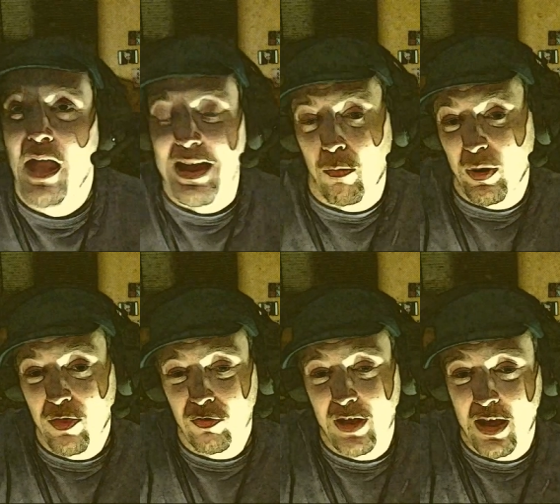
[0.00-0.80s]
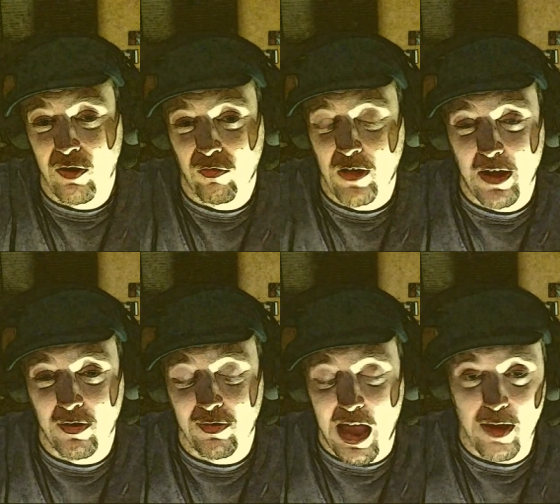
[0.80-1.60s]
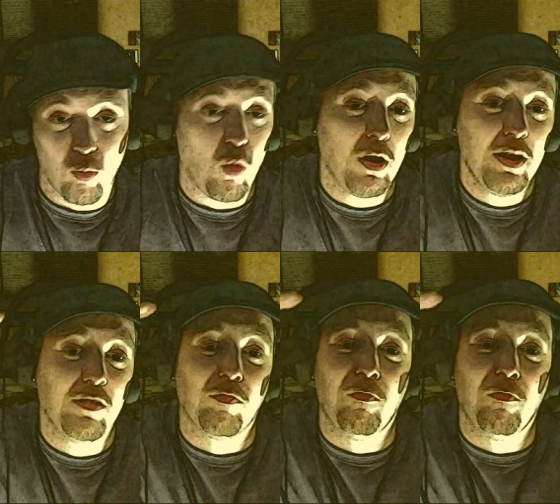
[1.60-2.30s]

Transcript: Now, when they're standing side to side, one is